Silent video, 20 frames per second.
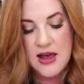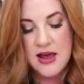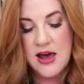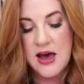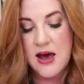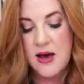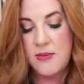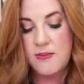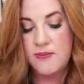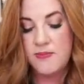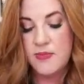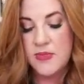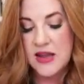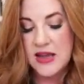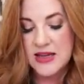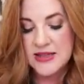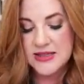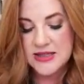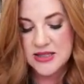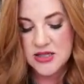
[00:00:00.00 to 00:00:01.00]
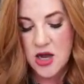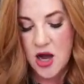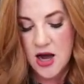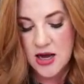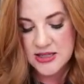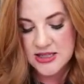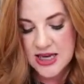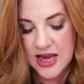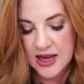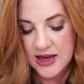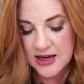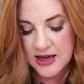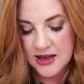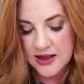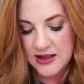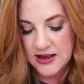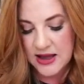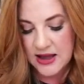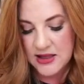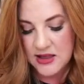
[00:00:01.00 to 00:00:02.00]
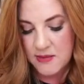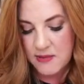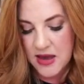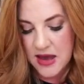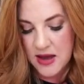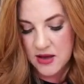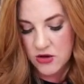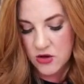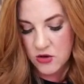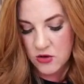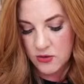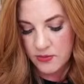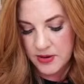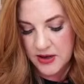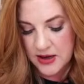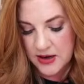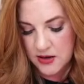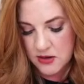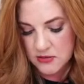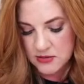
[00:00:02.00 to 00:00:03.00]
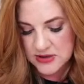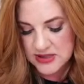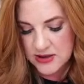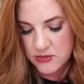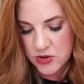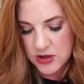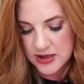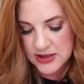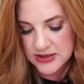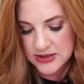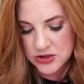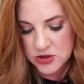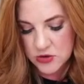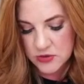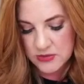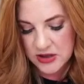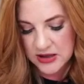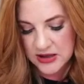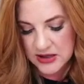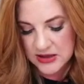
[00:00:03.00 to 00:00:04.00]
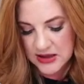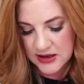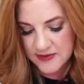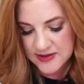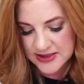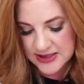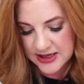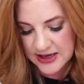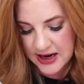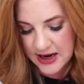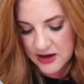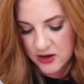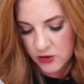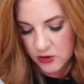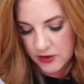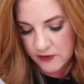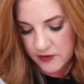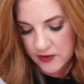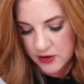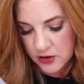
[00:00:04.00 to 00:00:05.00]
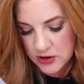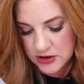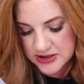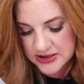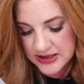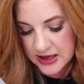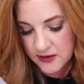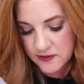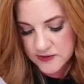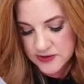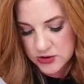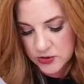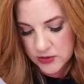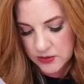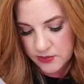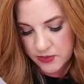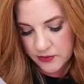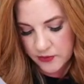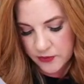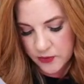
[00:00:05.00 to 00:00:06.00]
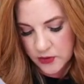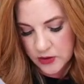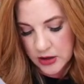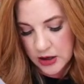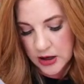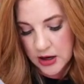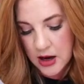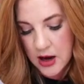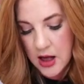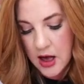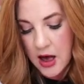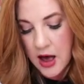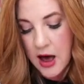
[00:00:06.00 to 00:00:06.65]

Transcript: It's not technically in the manual, but someone has told me that they've seen Anna Griffin herself do it before.